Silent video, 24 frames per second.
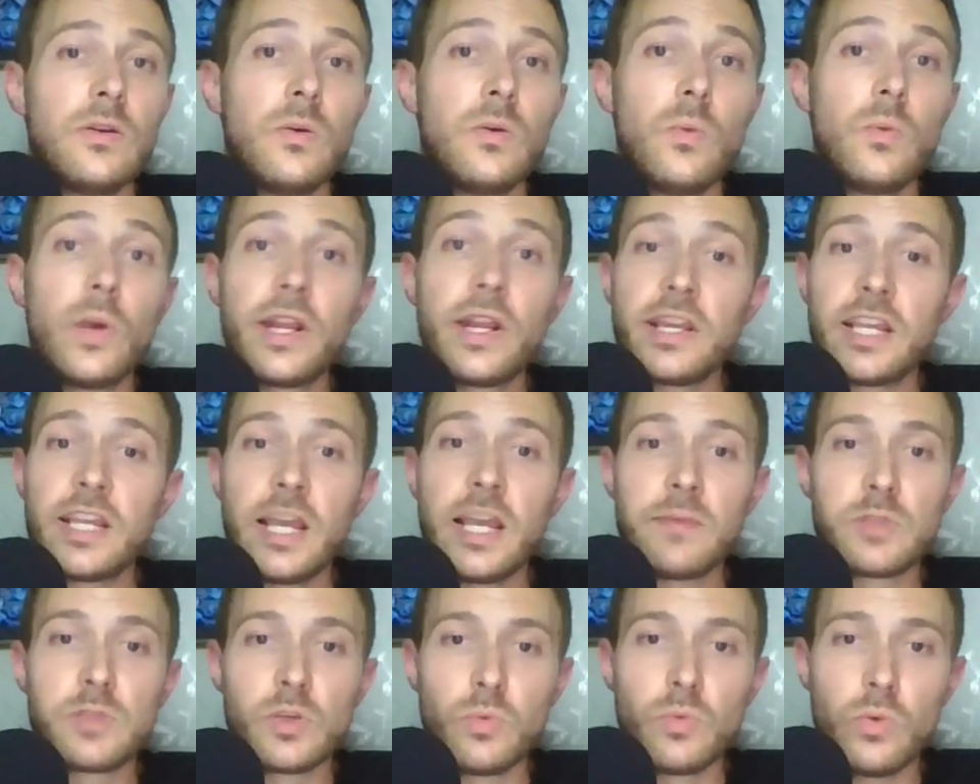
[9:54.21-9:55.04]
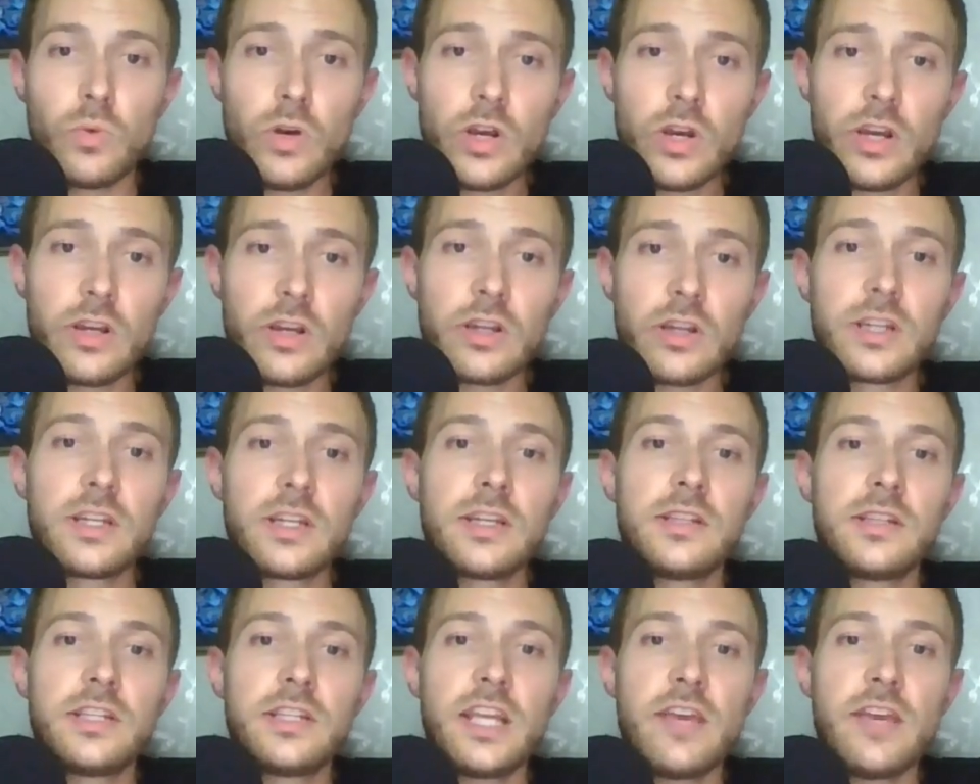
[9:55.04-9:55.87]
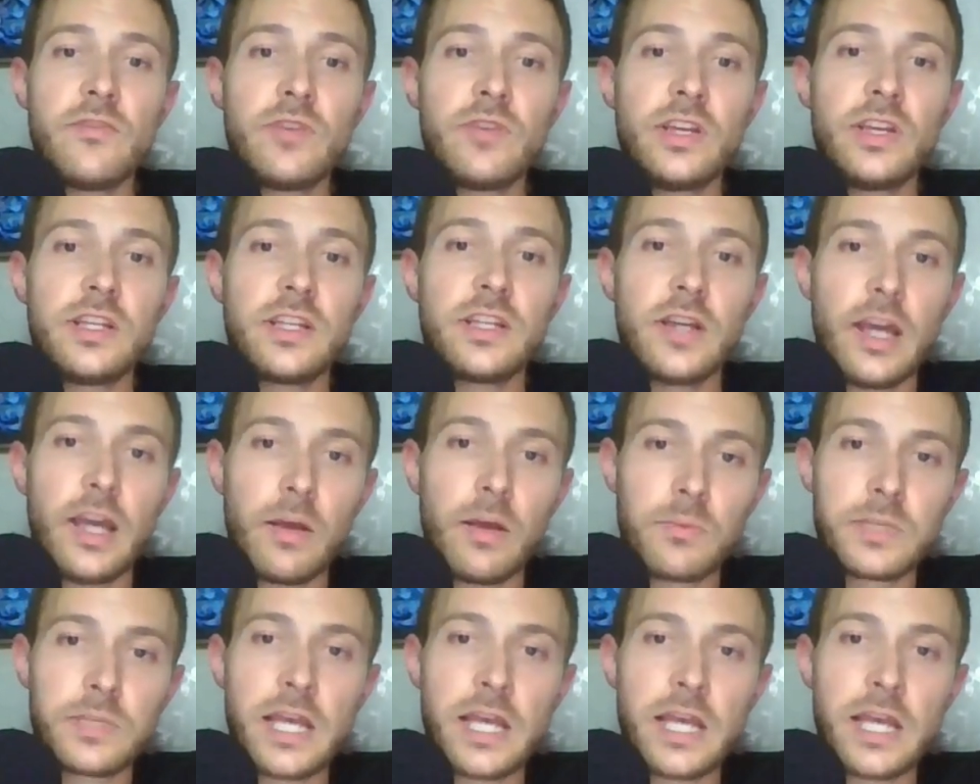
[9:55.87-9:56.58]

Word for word: When it came to work, David helped